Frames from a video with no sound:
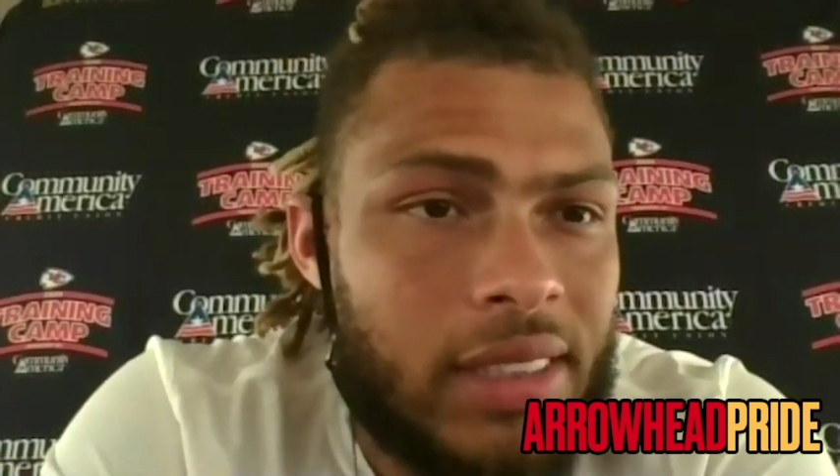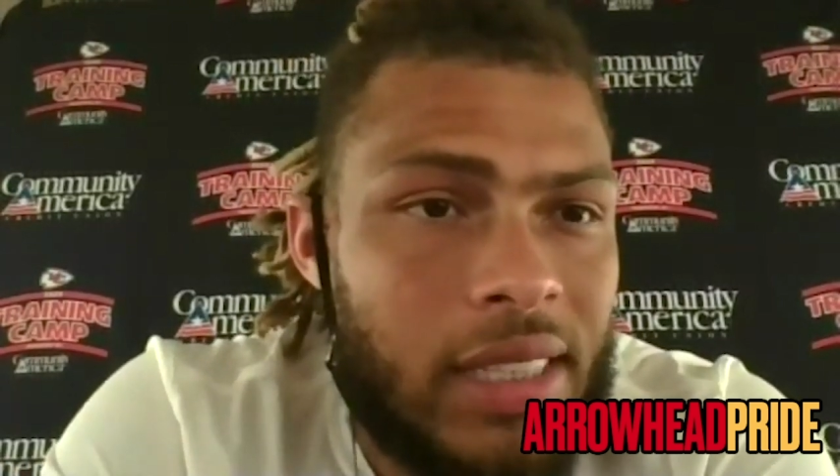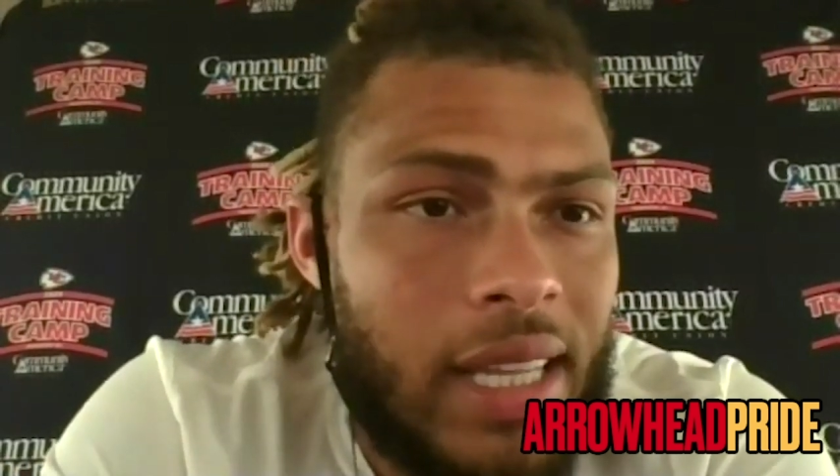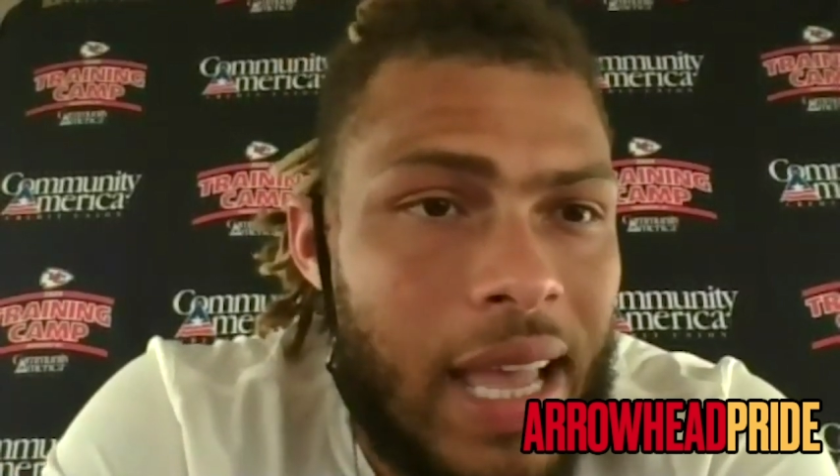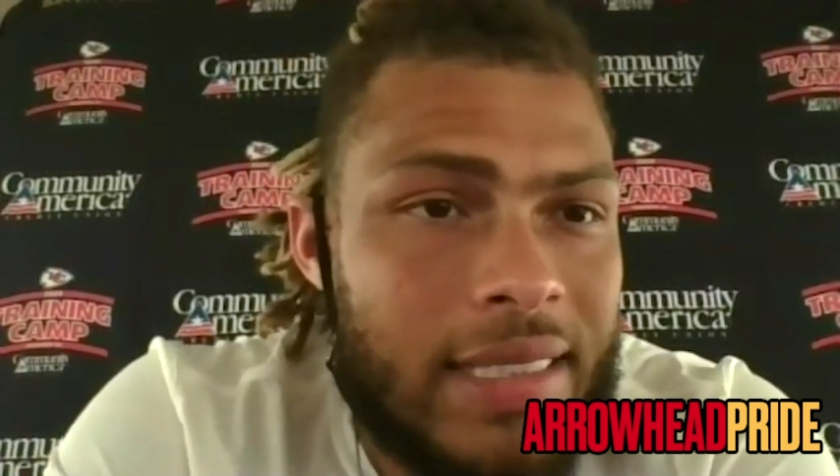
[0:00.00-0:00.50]

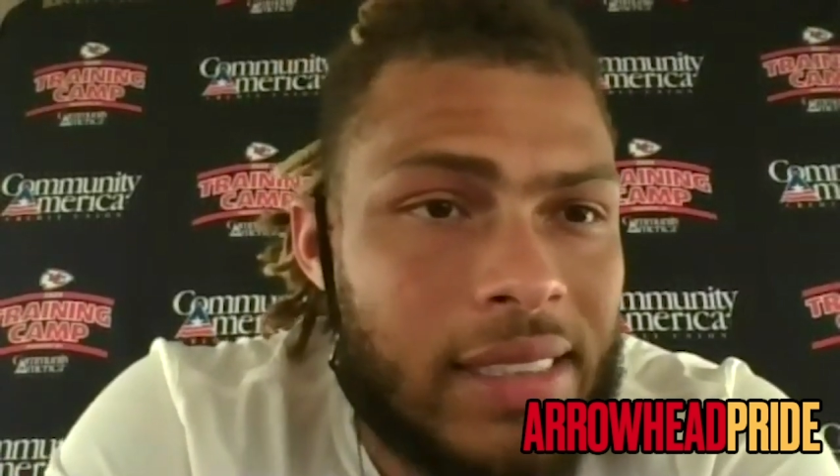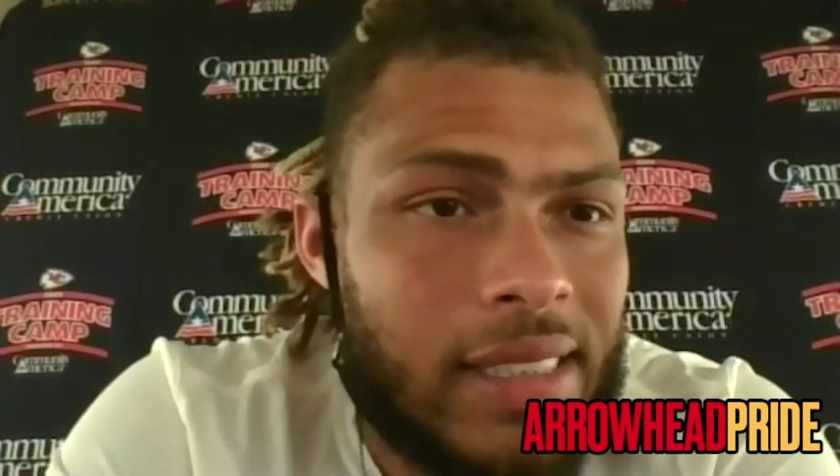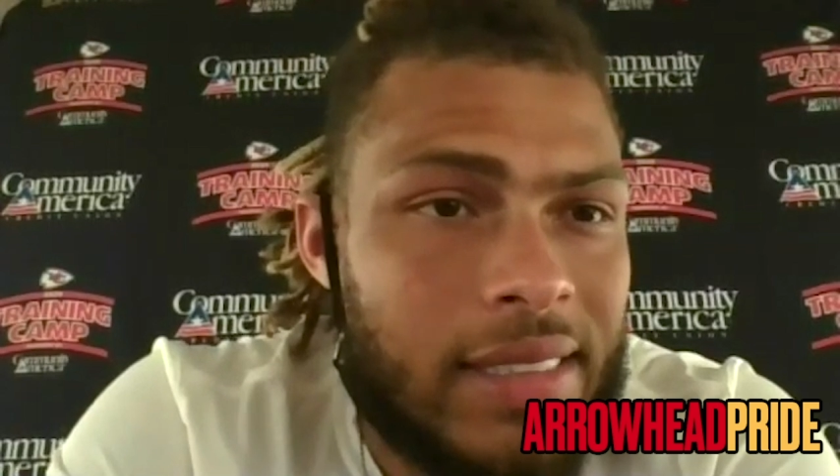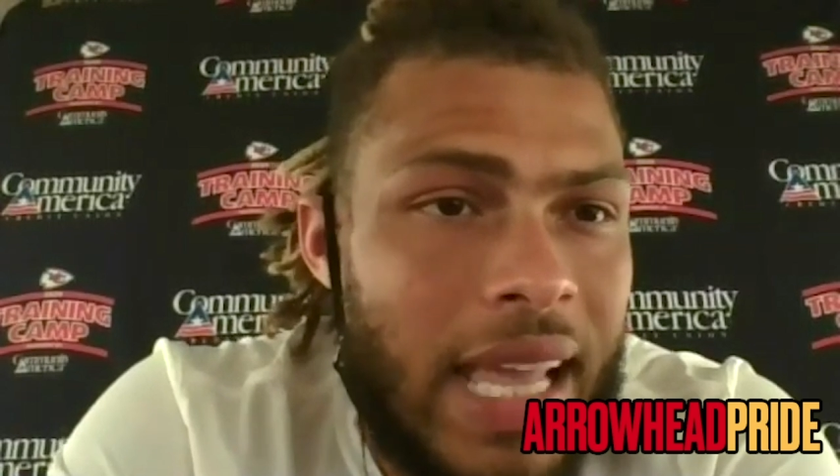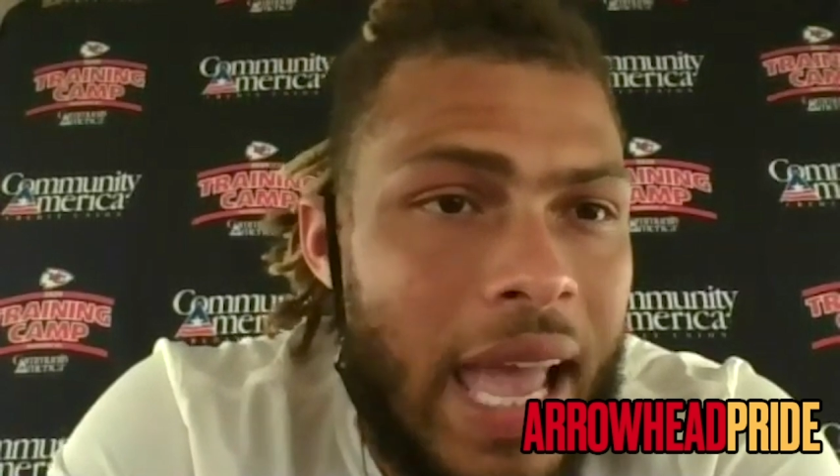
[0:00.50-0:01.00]
see hasn't
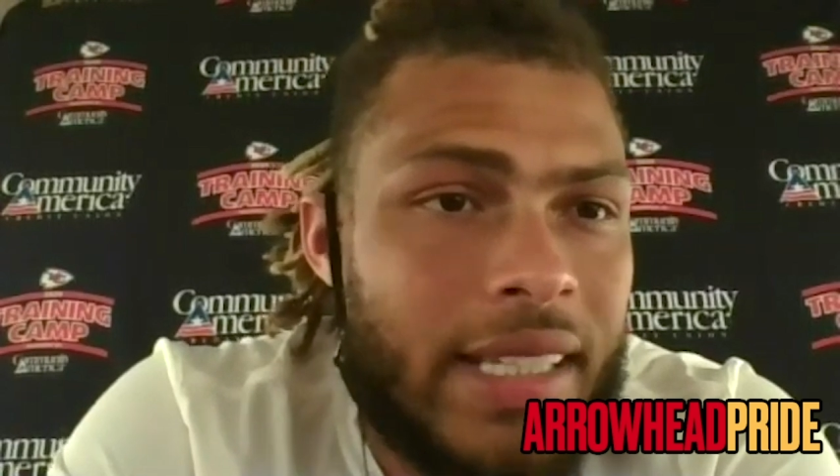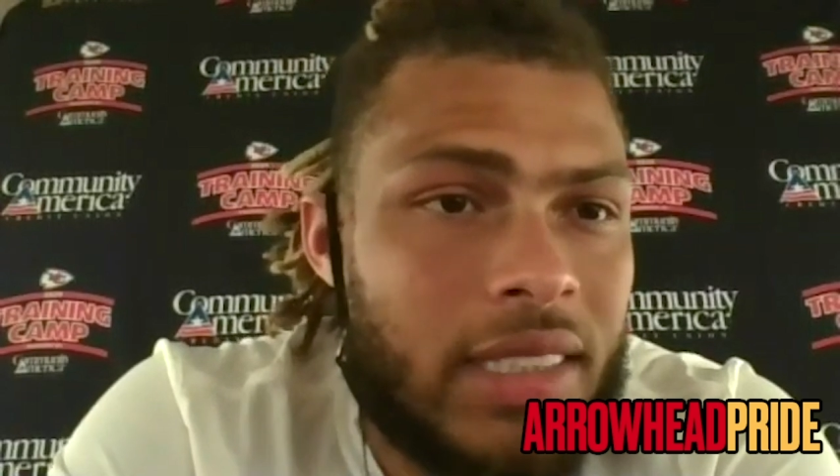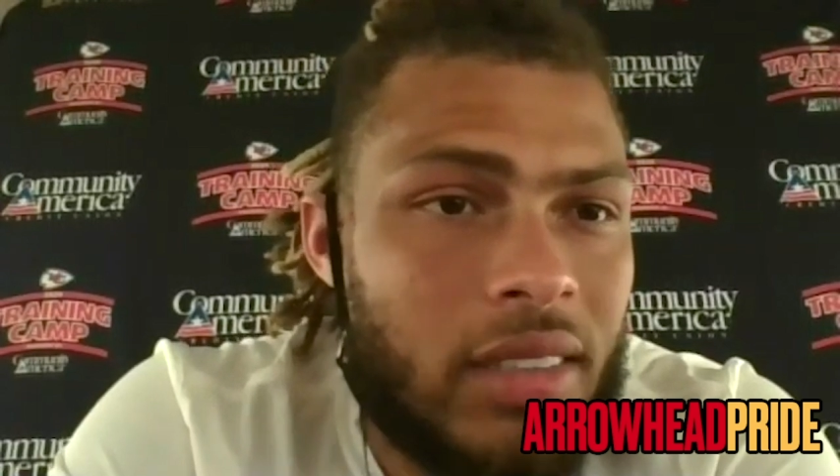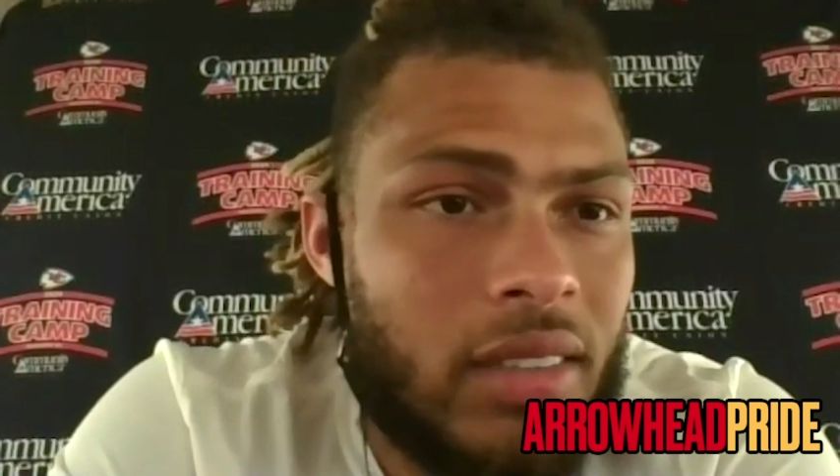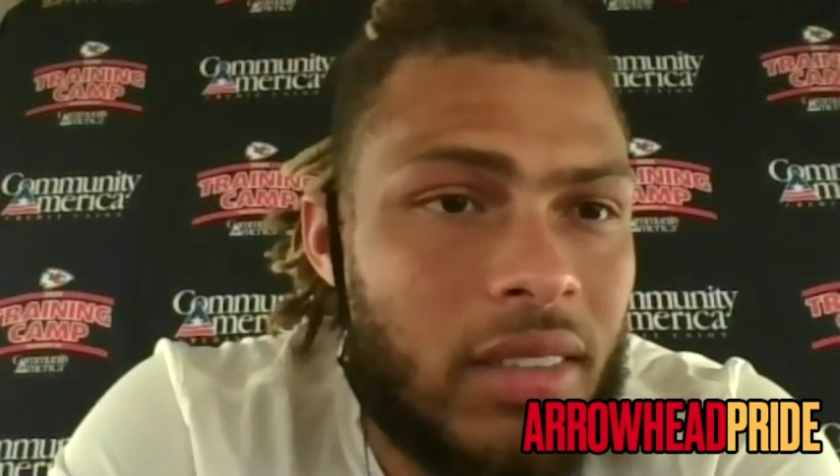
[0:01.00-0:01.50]
detached,